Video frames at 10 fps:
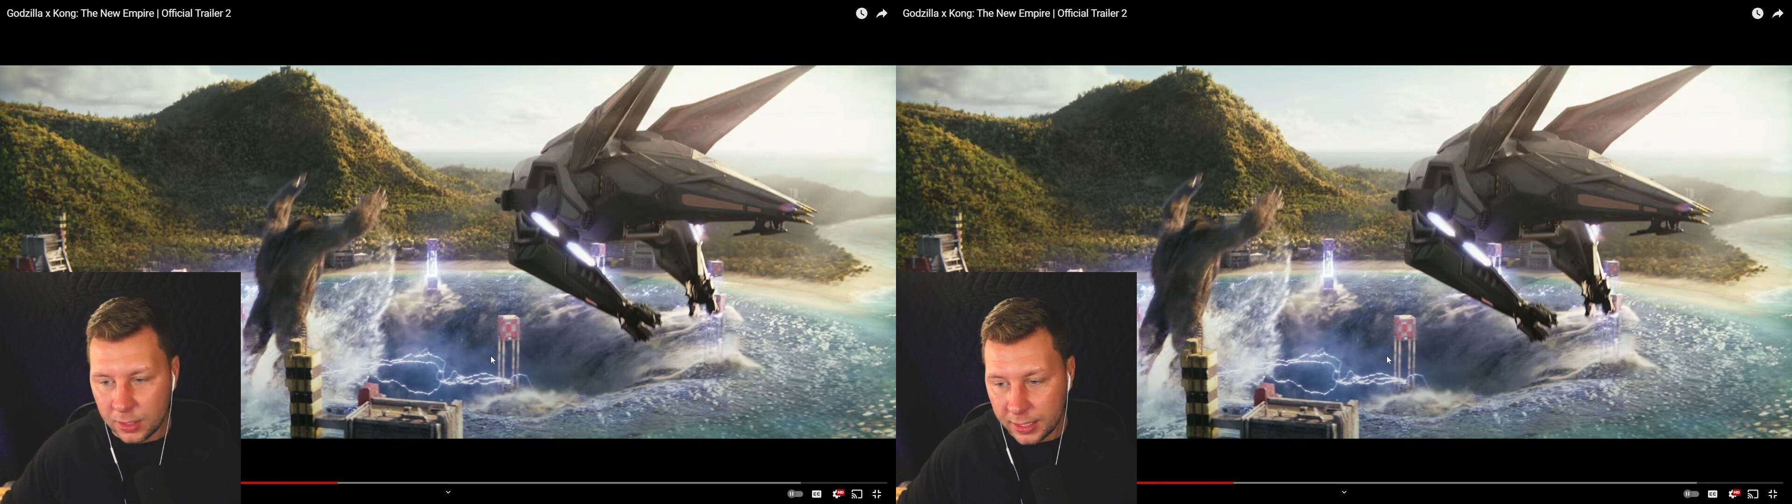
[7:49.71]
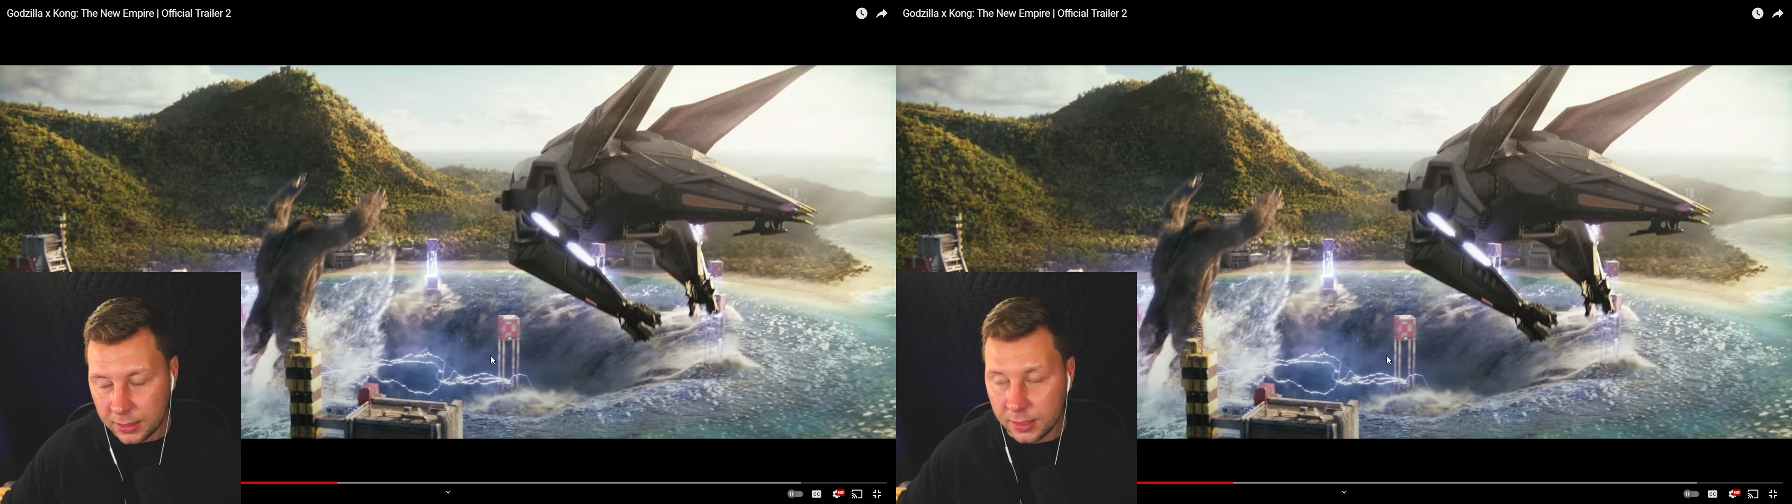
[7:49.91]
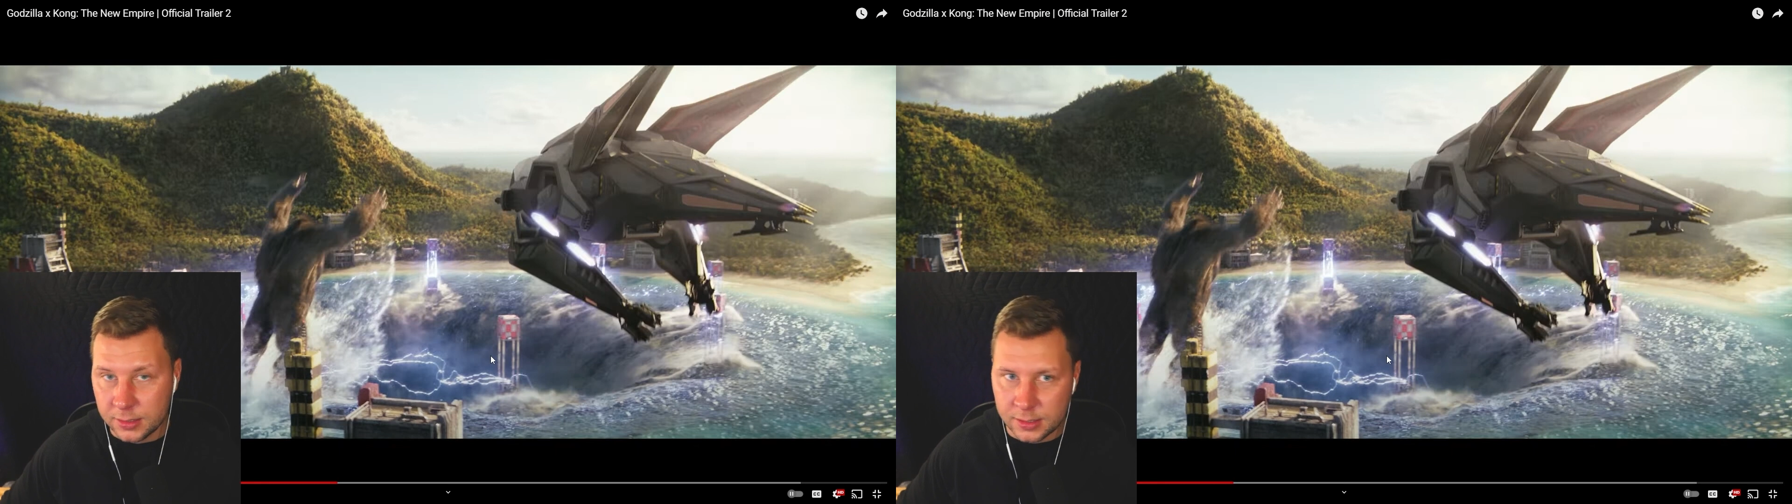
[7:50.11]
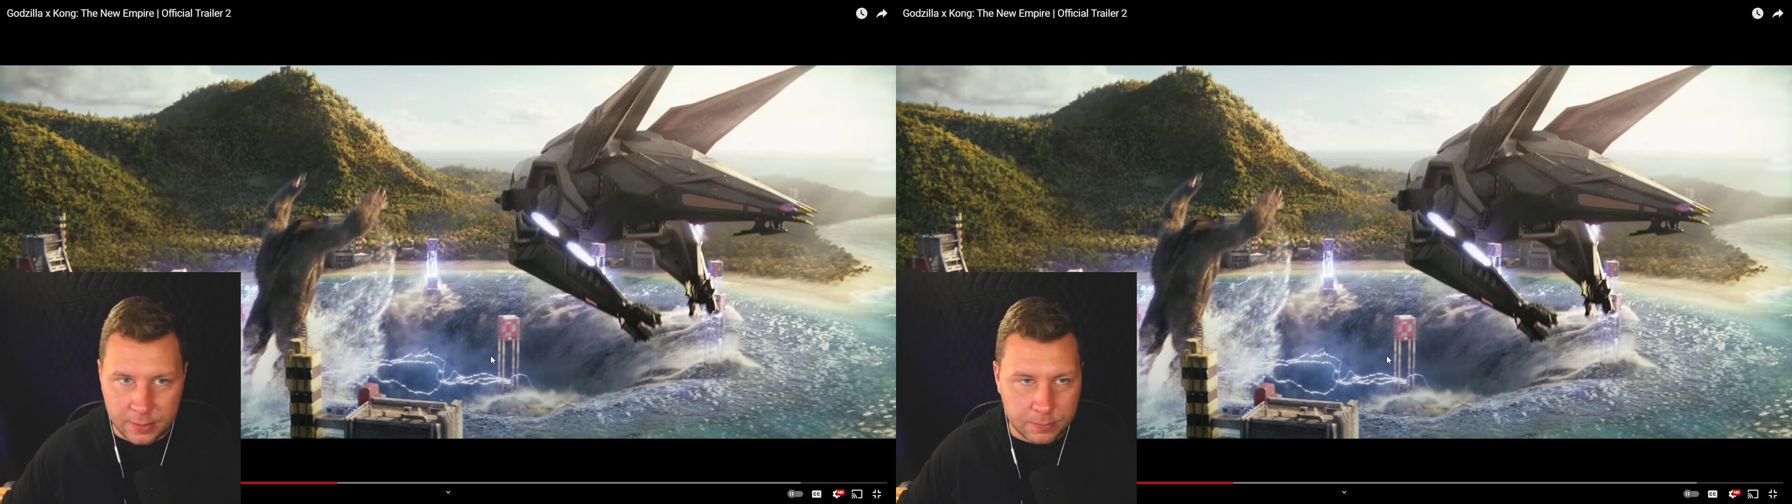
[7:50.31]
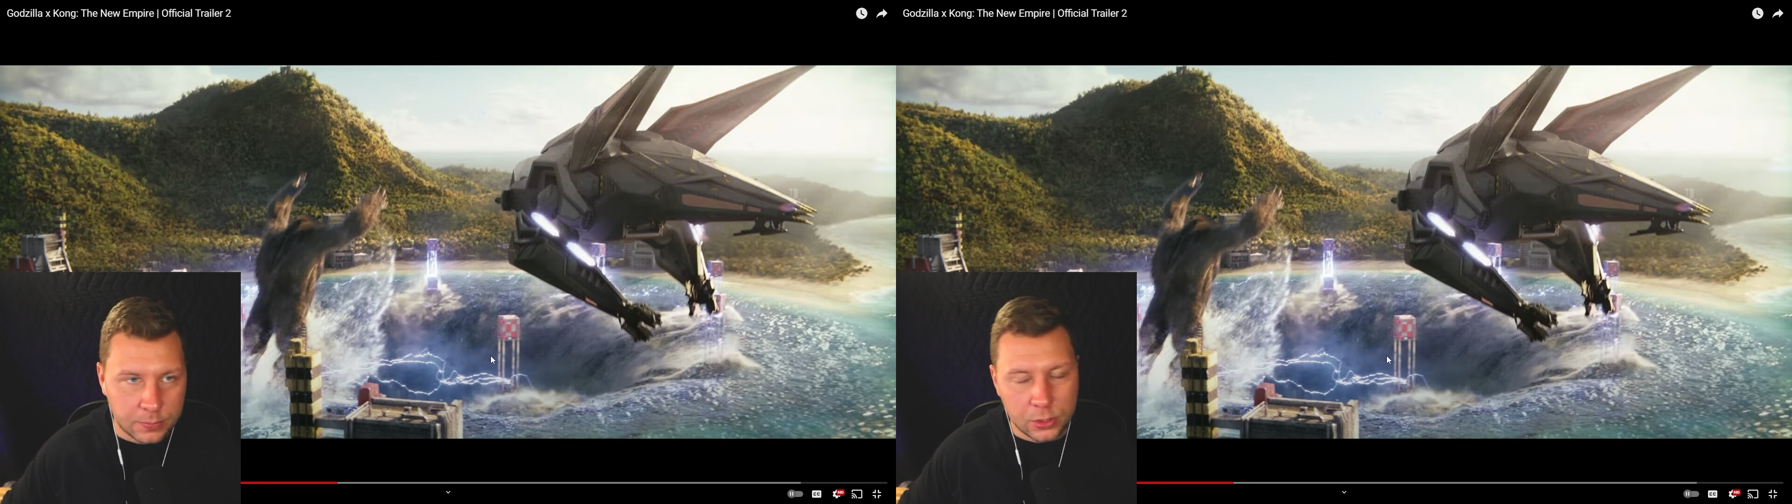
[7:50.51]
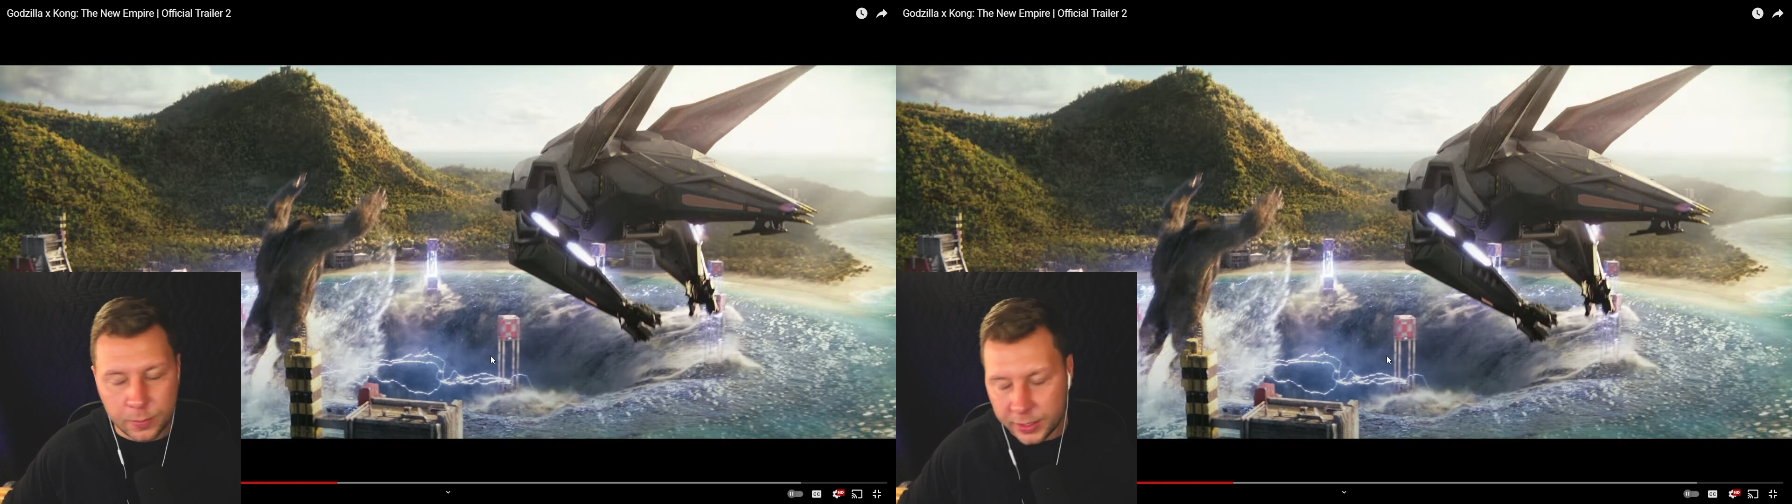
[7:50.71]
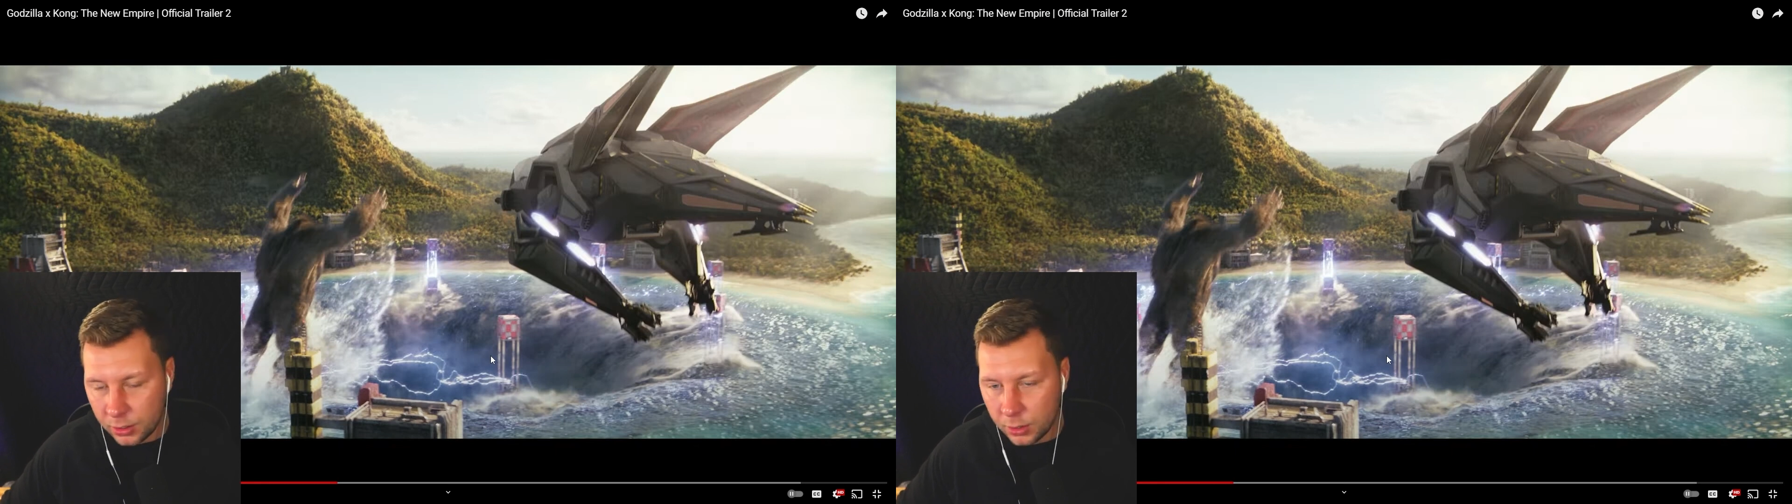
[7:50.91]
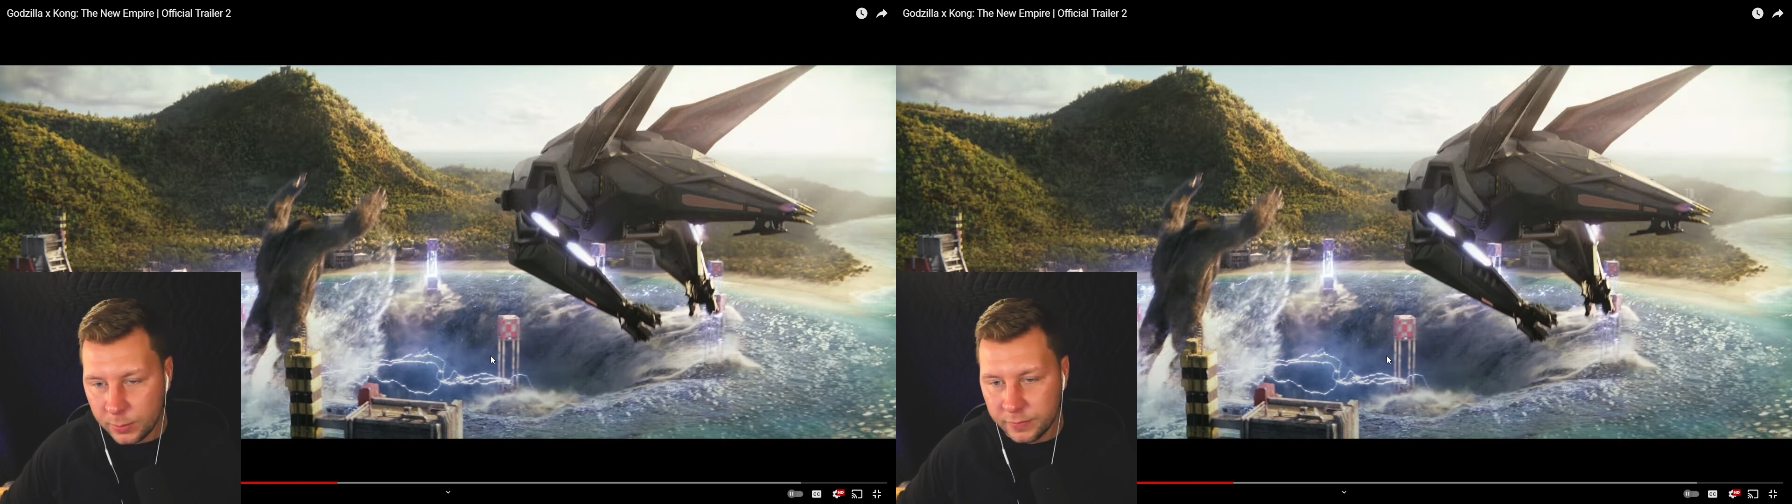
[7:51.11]
like let's say
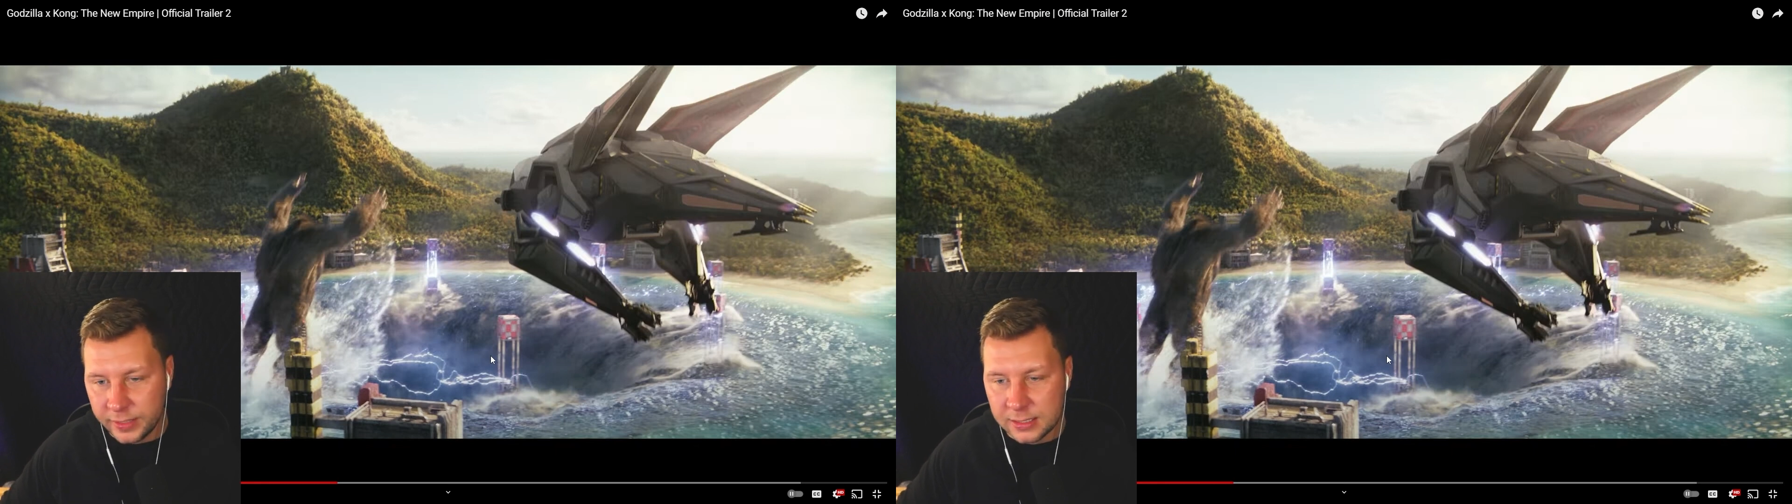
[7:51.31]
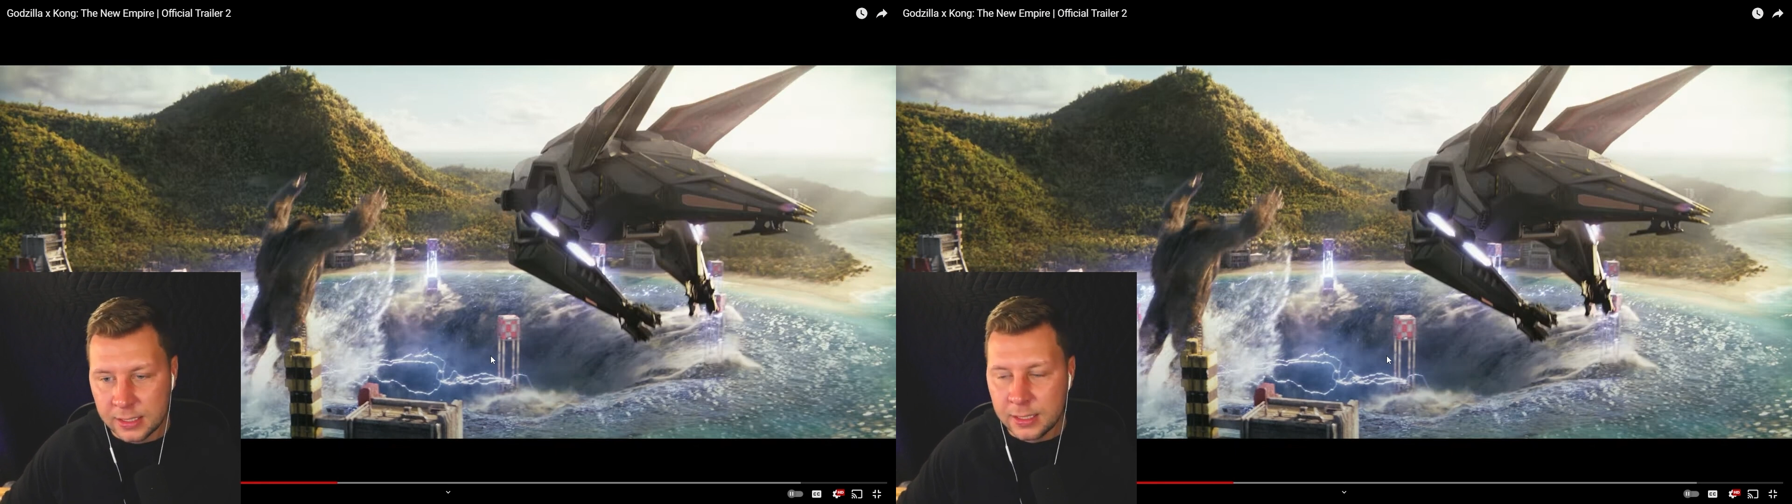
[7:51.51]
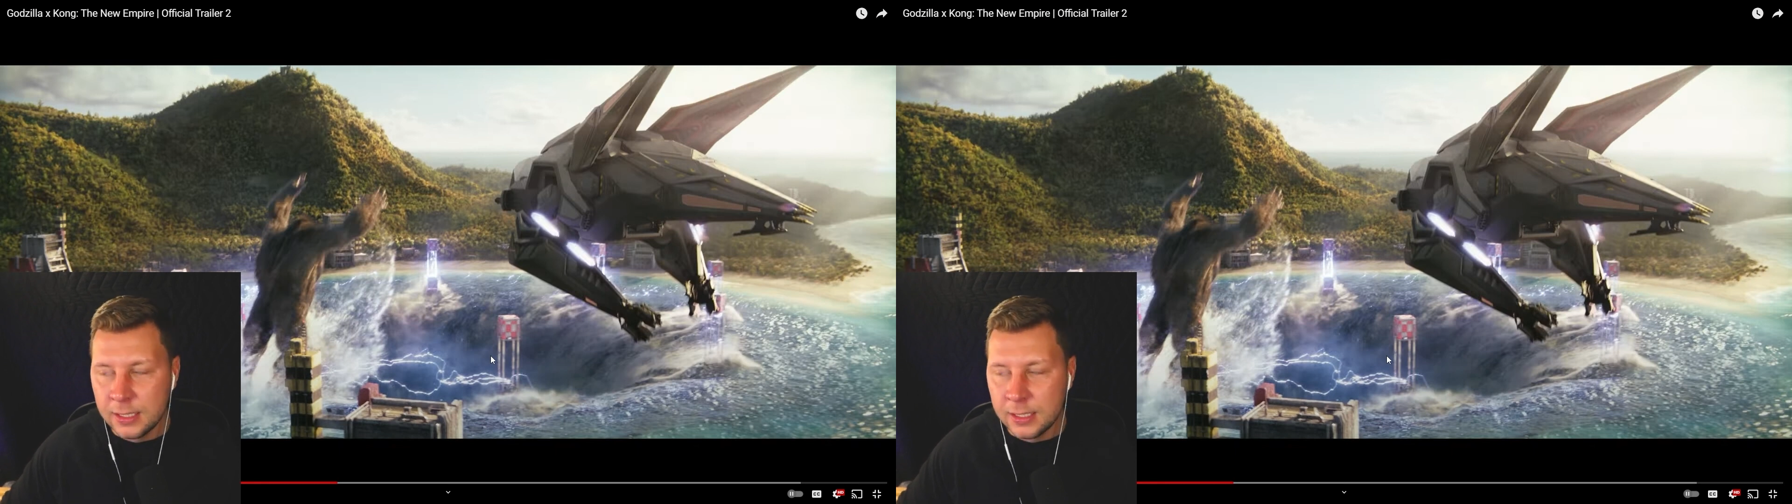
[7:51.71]
superhero movies,